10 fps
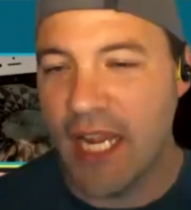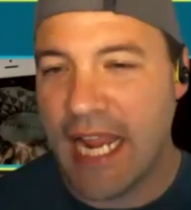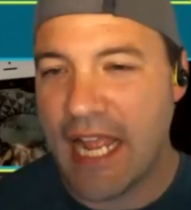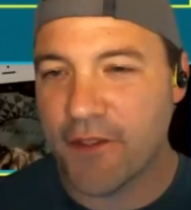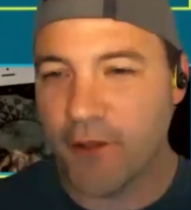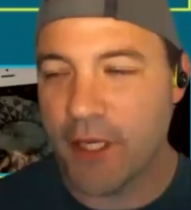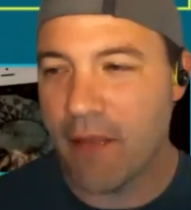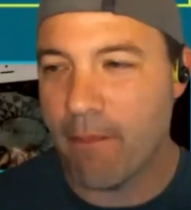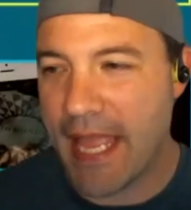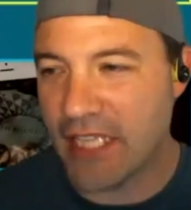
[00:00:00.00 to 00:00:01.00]
at the
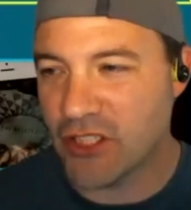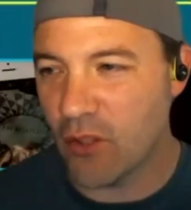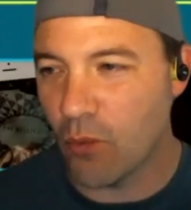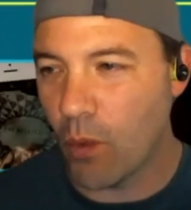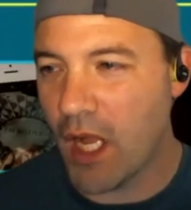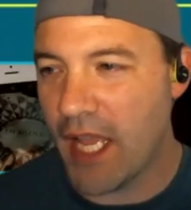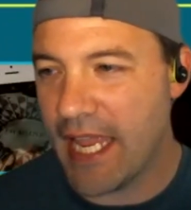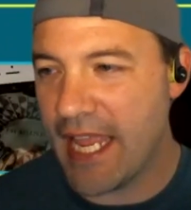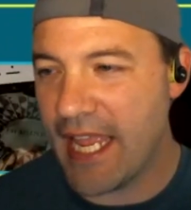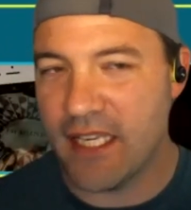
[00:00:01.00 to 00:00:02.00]
Reimagine WA
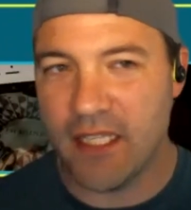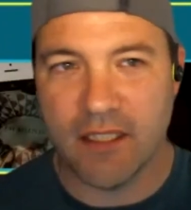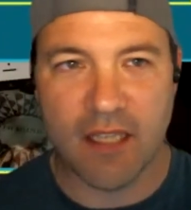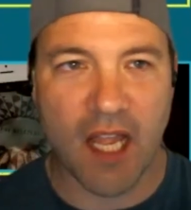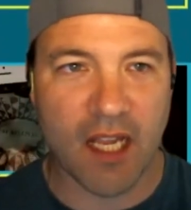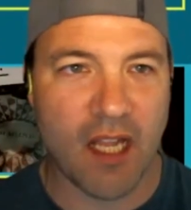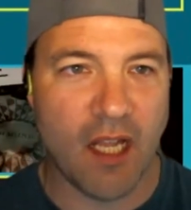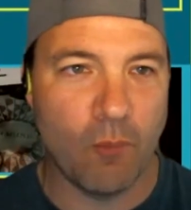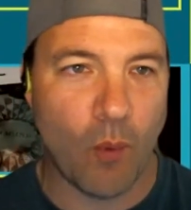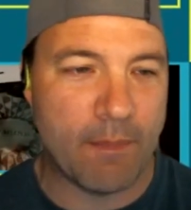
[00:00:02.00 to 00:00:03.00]

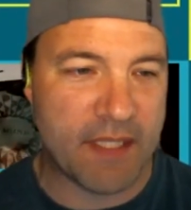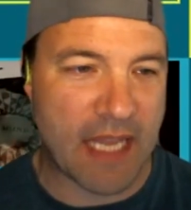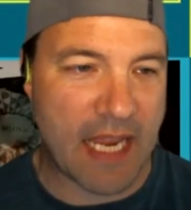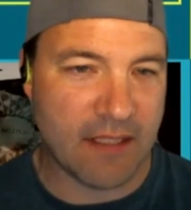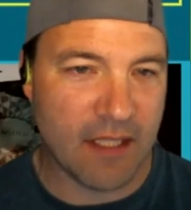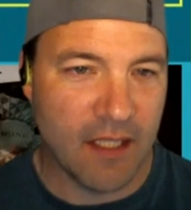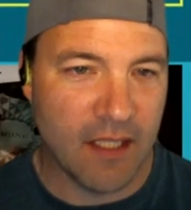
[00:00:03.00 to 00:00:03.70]
ed.com website.